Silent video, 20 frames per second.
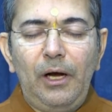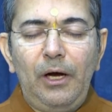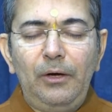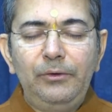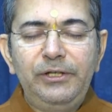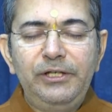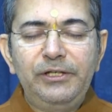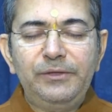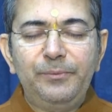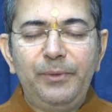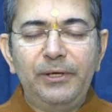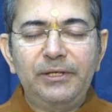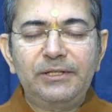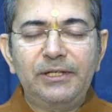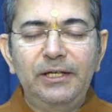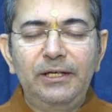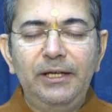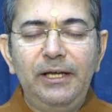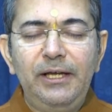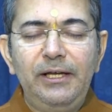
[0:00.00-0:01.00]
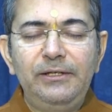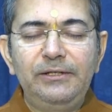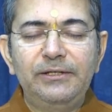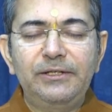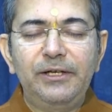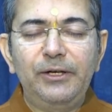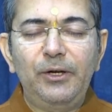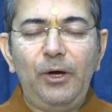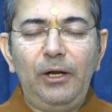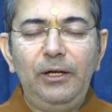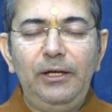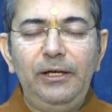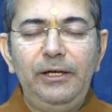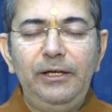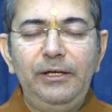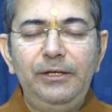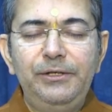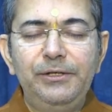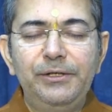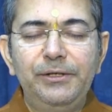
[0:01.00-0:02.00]
How this person gains the
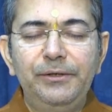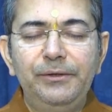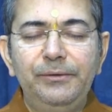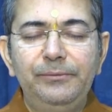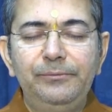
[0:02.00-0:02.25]
knowledge,